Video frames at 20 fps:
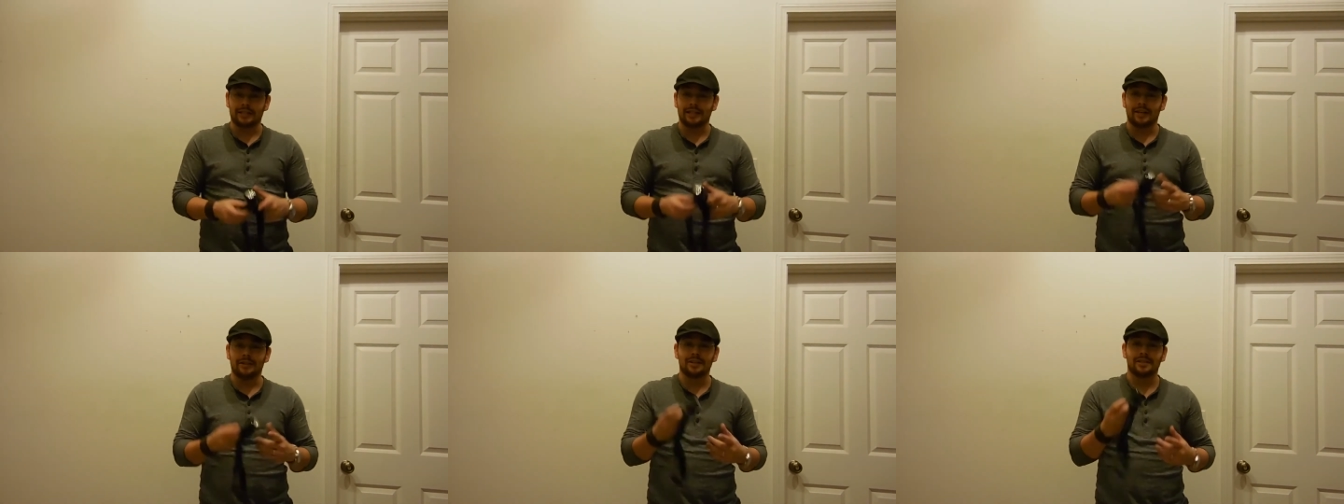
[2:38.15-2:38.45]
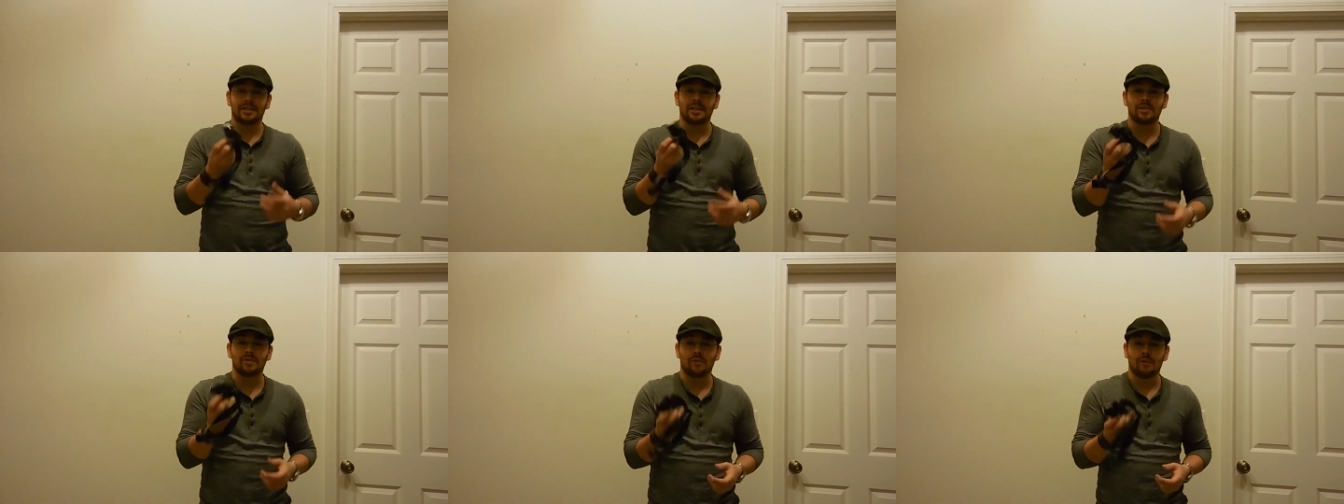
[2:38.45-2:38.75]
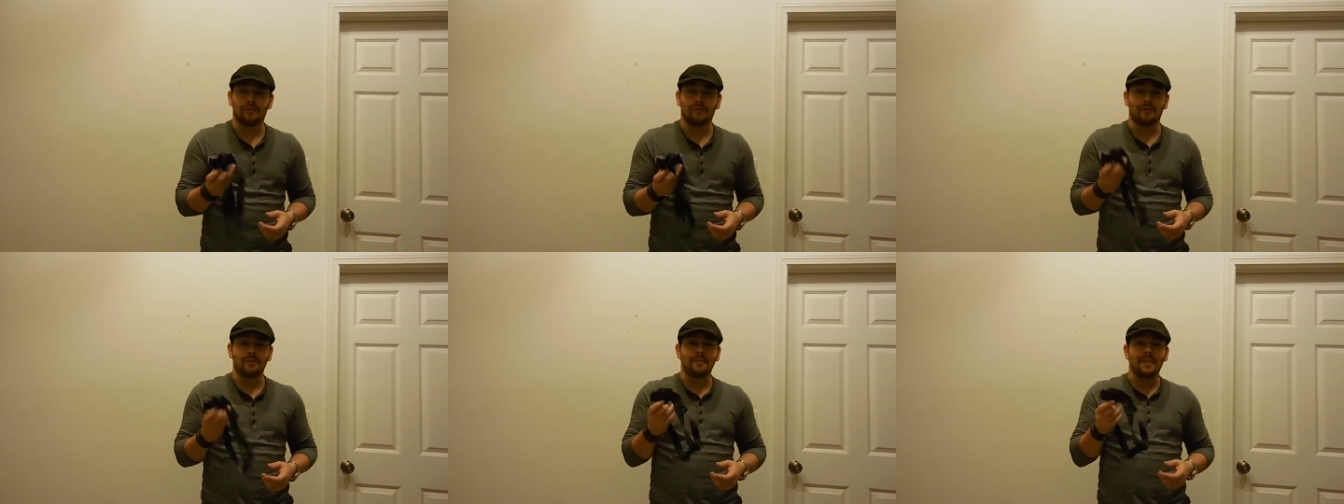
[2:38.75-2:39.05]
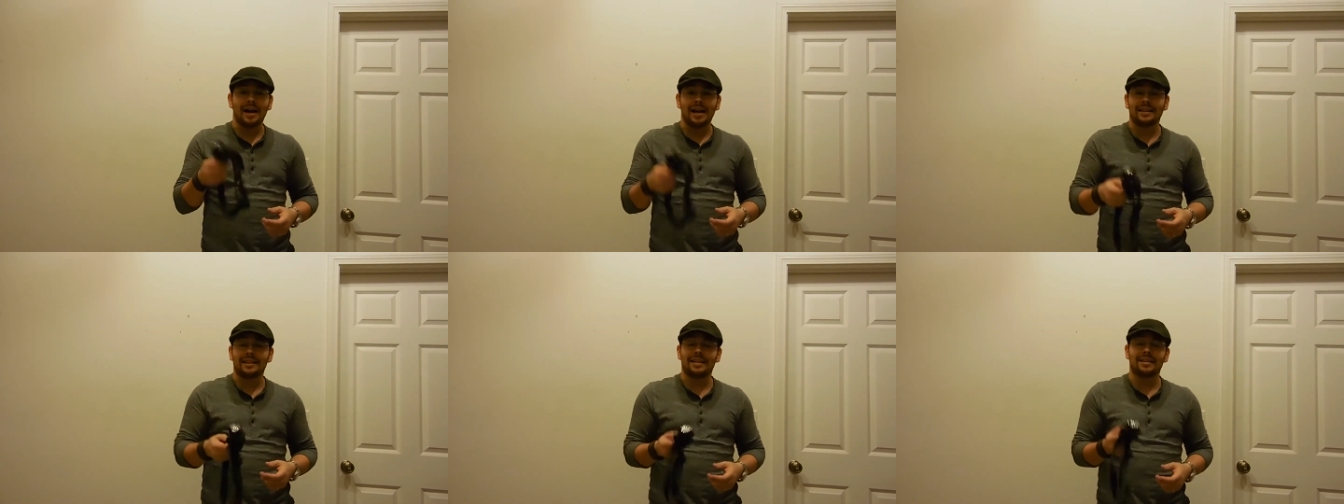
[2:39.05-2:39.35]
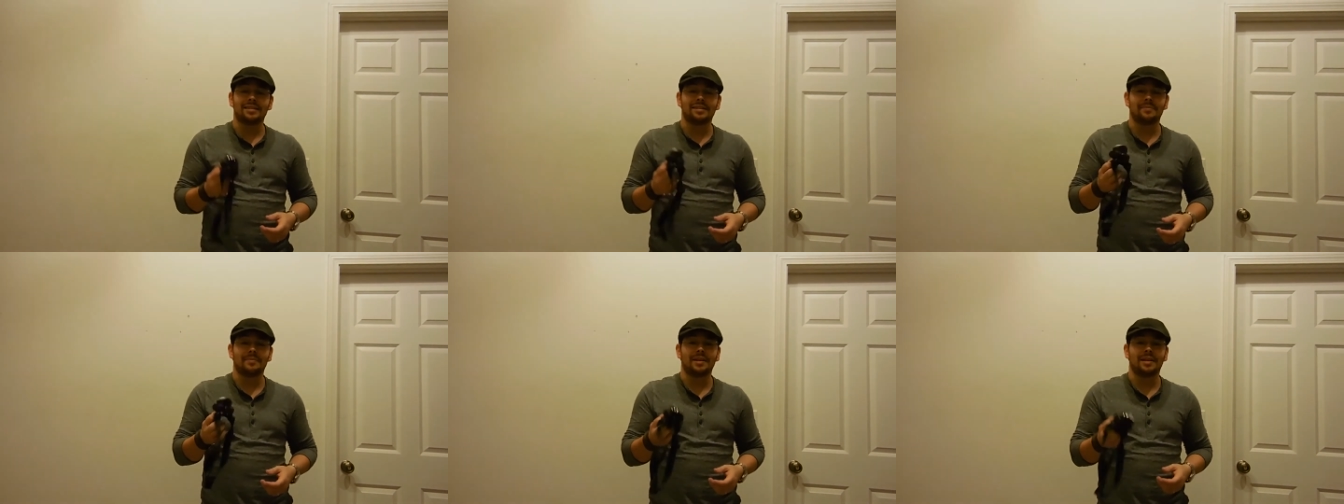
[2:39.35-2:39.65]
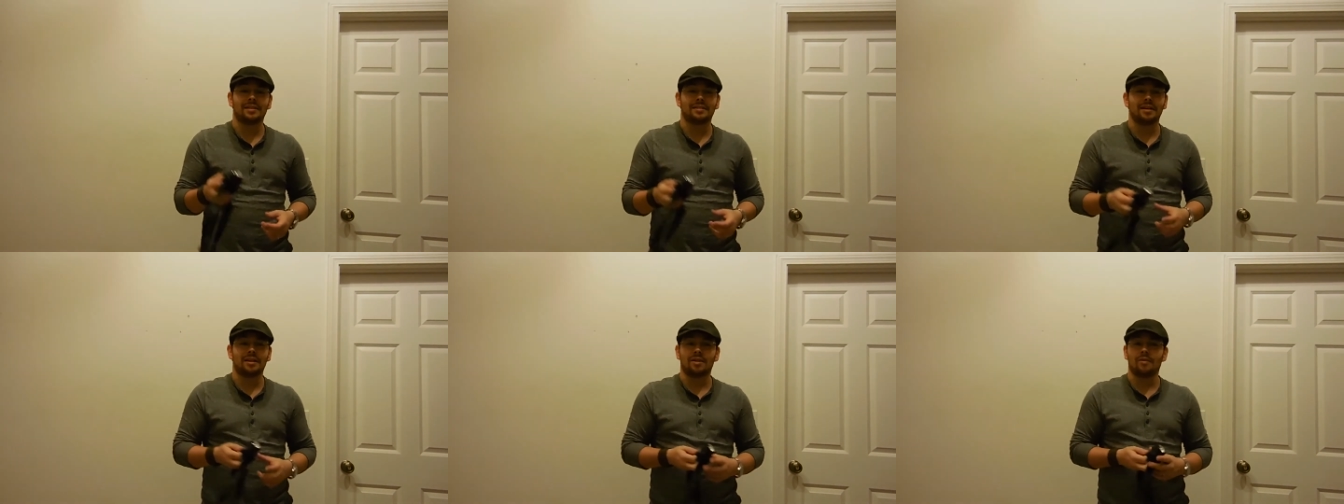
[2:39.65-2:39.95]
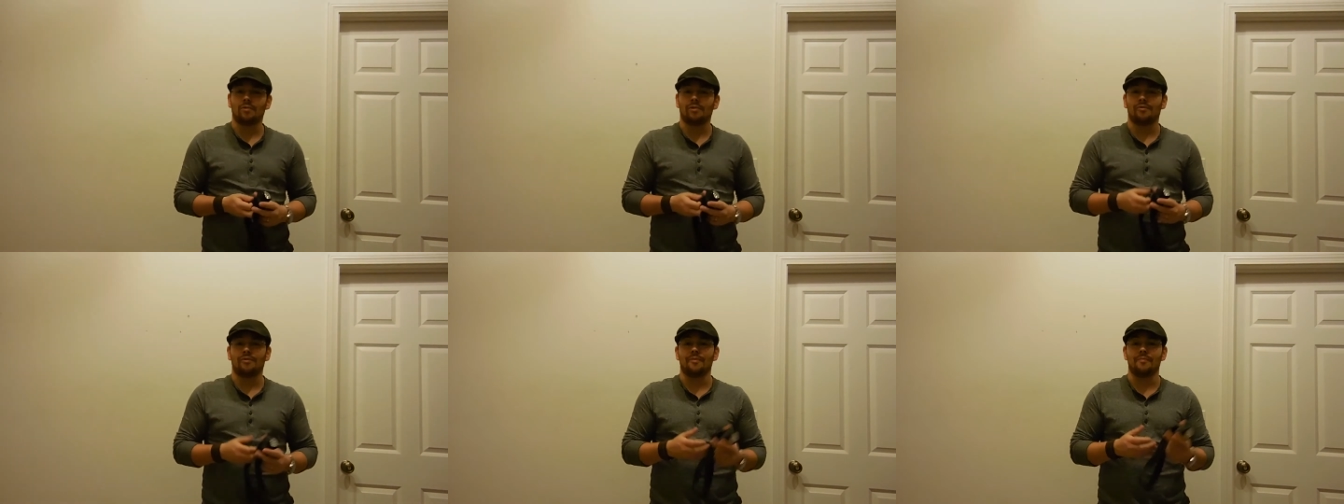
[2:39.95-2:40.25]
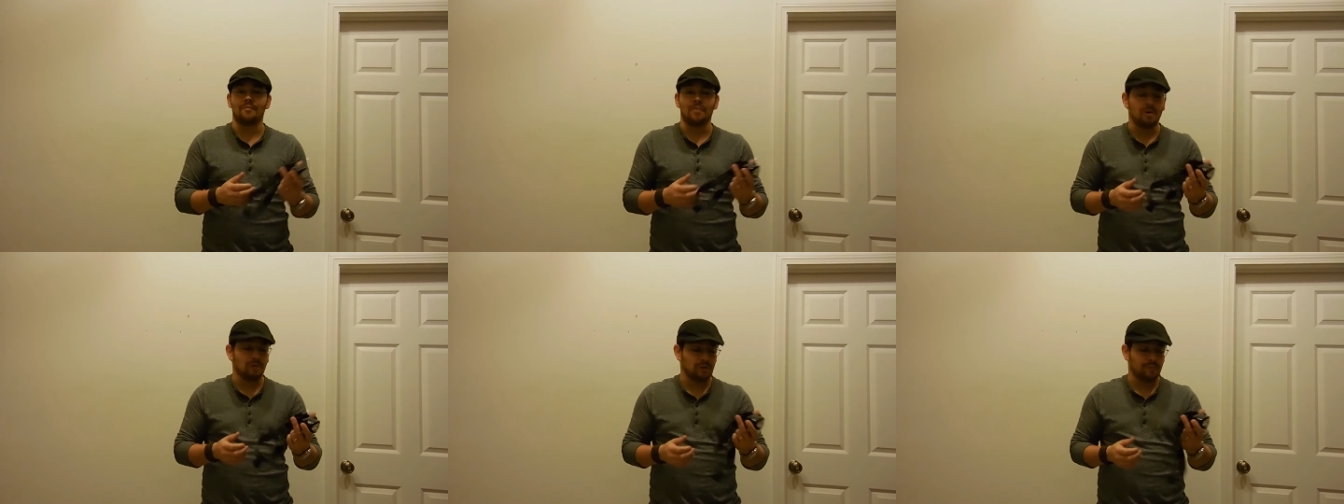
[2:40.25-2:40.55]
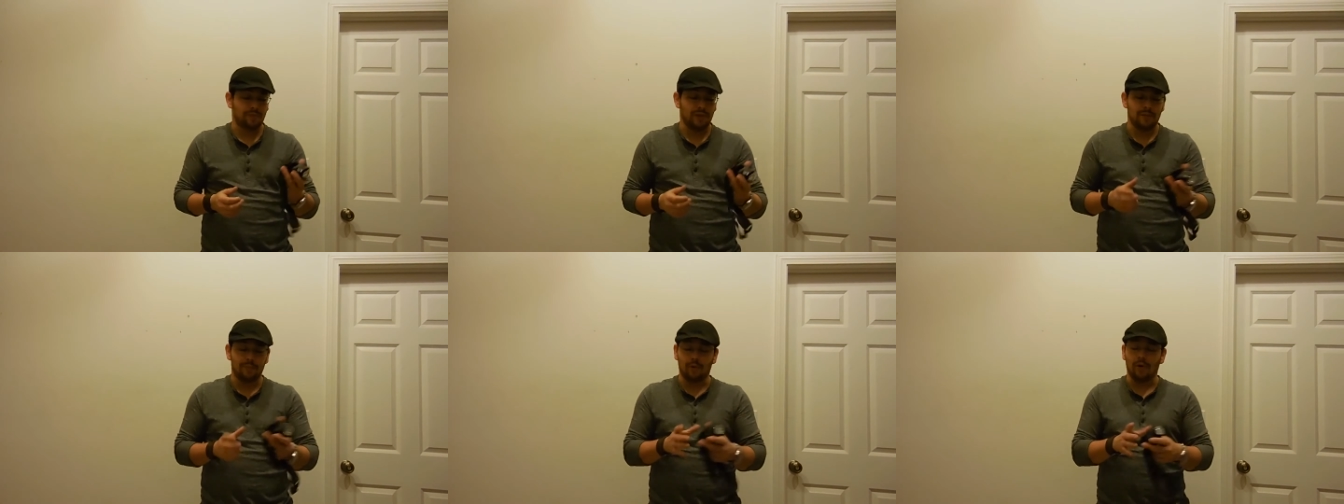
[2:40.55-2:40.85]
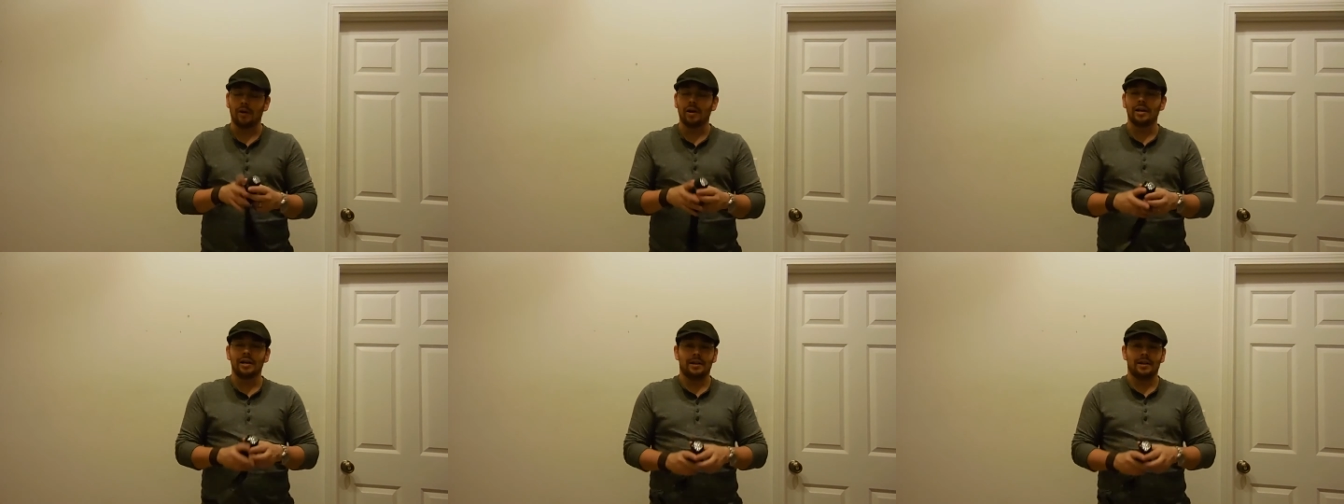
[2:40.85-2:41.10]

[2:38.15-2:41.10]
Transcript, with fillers: Now, this doesn't work for mine. That doesn't mean it's not going to work for most people.